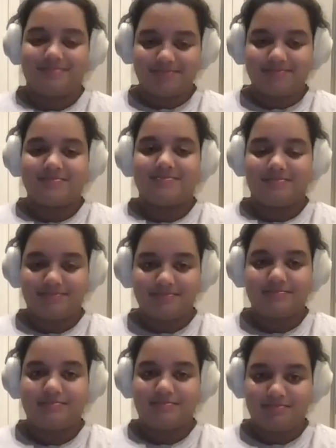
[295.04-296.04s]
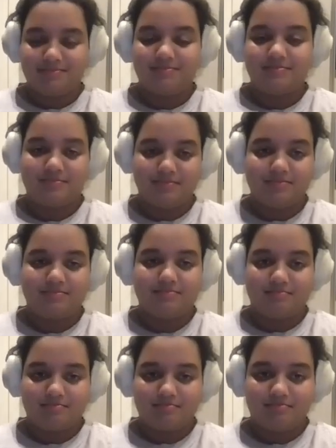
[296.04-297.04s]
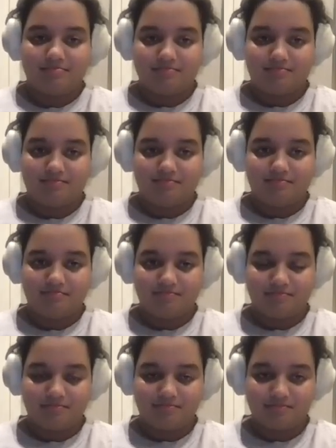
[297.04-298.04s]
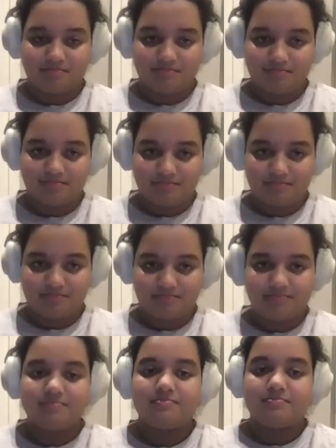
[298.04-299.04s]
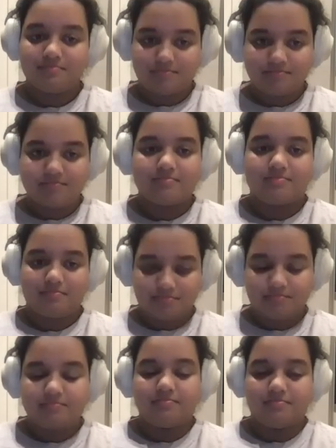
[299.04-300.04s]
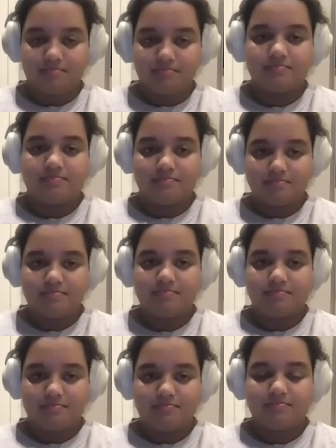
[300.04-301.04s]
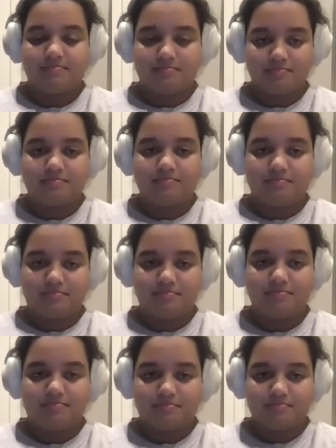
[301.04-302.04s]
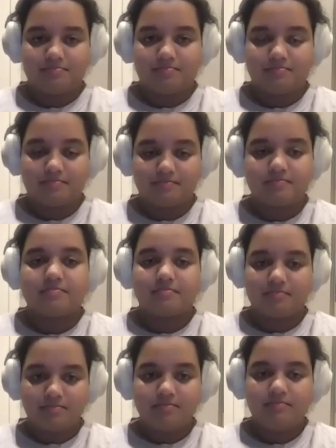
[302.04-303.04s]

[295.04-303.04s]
No words are spoken by the person on screen.